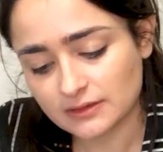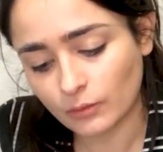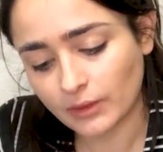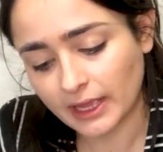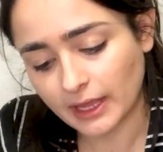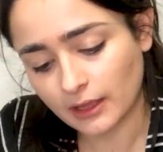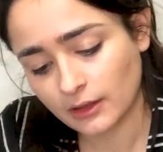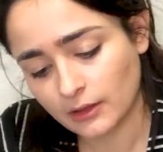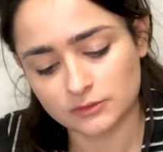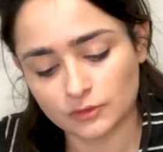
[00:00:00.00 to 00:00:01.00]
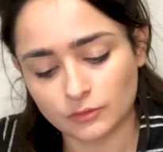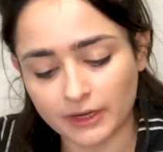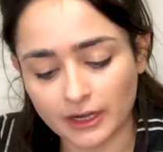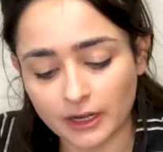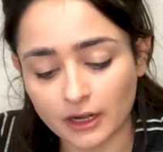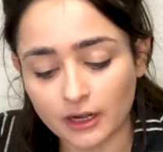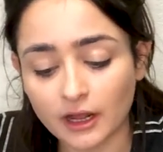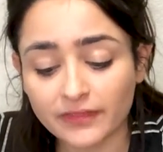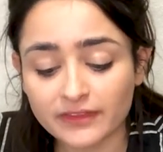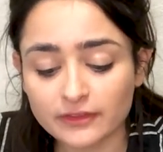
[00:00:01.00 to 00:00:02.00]
in a way to where
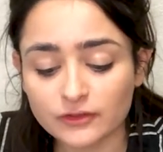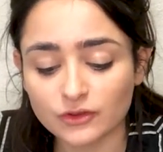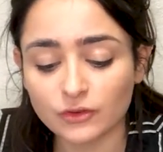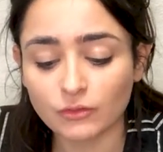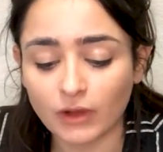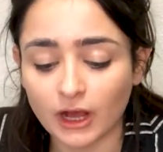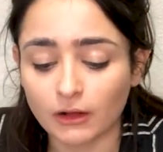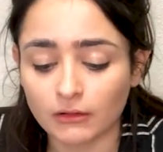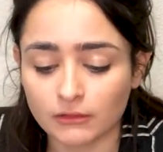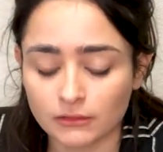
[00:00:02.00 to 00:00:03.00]
I think they'll do well.